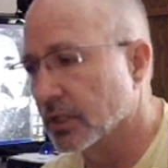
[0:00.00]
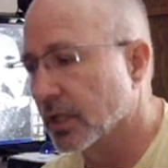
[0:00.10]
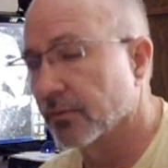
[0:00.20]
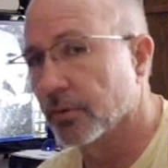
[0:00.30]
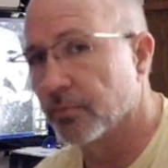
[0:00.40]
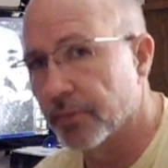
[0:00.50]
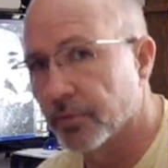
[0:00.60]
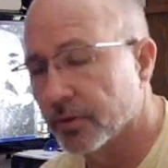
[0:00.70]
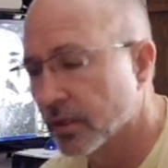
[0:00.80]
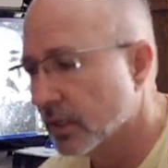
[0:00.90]
And I
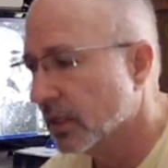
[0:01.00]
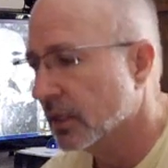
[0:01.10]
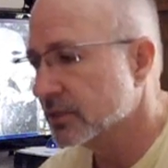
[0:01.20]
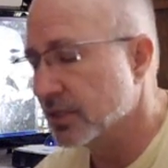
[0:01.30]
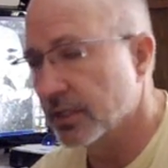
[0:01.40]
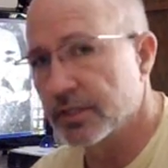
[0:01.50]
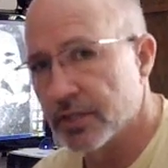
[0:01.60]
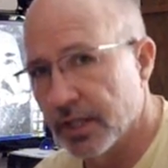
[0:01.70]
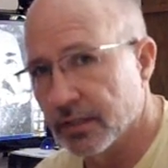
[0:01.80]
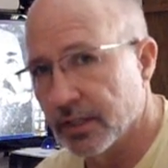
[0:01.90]
remembered seeing these
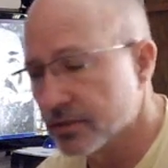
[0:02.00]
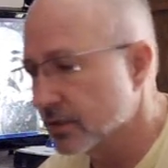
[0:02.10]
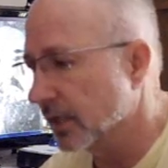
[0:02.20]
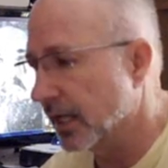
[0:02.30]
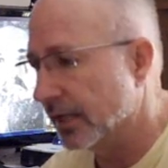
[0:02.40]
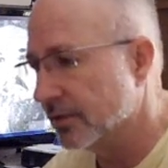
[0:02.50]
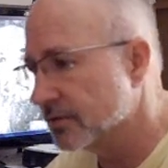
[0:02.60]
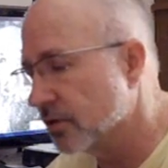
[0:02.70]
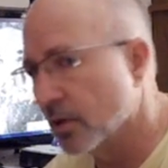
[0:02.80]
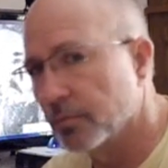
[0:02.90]
aliens, and the
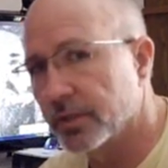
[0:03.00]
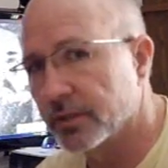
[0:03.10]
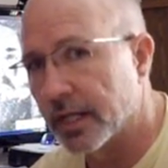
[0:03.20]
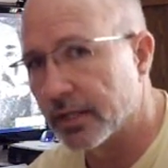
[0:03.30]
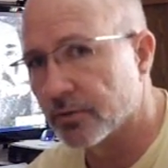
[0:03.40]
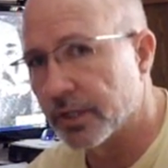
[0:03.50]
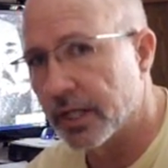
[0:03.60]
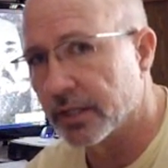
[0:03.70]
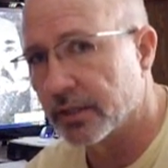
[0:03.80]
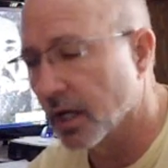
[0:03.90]
aliens told me that they
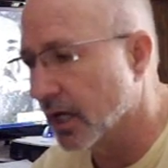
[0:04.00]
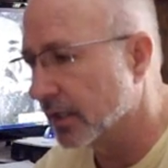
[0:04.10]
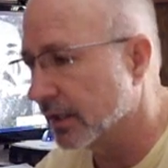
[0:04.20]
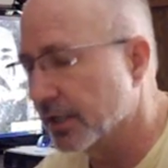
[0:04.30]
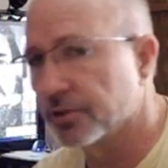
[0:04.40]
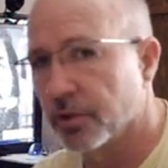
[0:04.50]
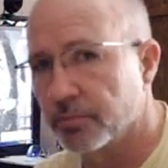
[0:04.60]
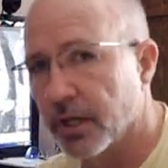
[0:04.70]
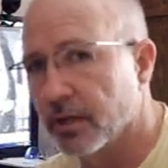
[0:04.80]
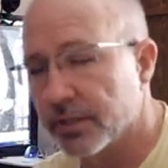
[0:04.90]
created God, and they showed
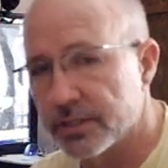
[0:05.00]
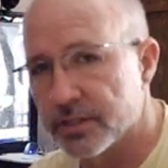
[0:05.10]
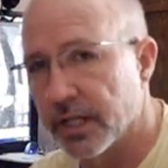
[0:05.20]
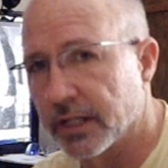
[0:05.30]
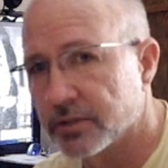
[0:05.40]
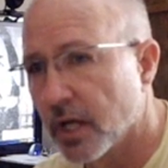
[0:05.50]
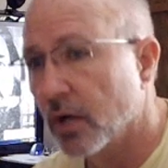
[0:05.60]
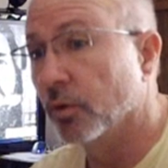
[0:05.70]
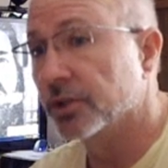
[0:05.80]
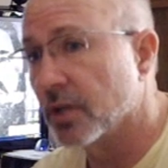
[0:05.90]
me all these things,
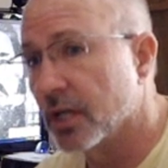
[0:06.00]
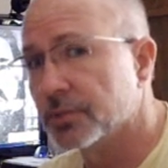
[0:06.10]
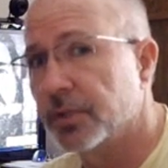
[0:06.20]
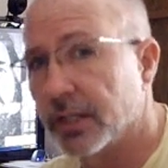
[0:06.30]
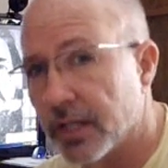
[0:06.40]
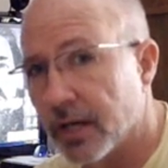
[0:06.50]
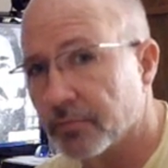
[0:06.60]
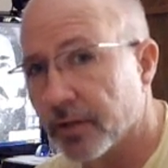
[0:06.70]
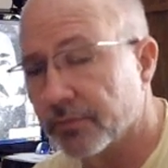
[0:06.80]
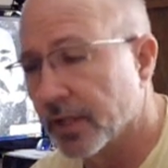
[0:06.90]
which caused me to doubt
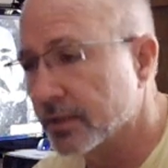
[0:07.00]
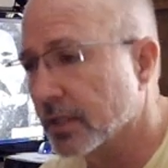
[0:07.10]
my faith.